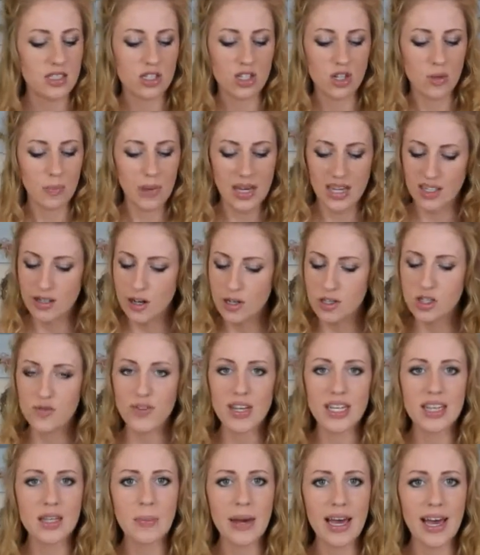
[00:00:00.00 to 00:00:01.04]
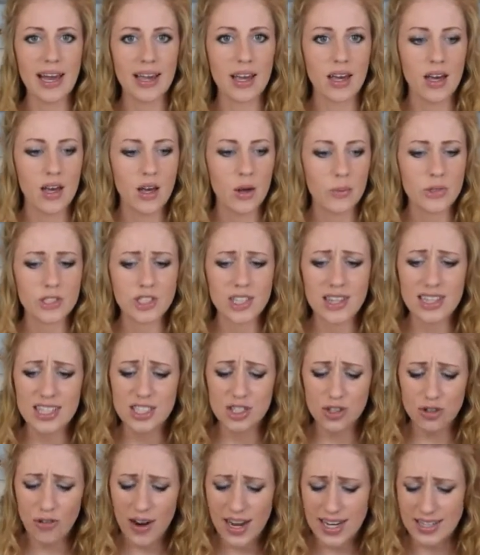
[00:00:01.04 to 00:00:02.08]
you can make a note of it in the back, which I think is
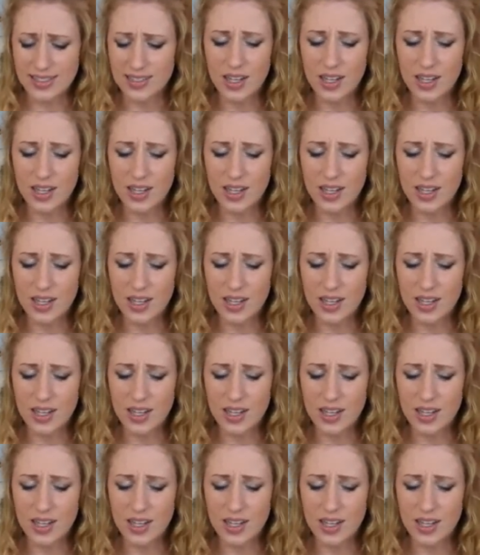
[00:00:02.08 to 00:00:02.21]
great.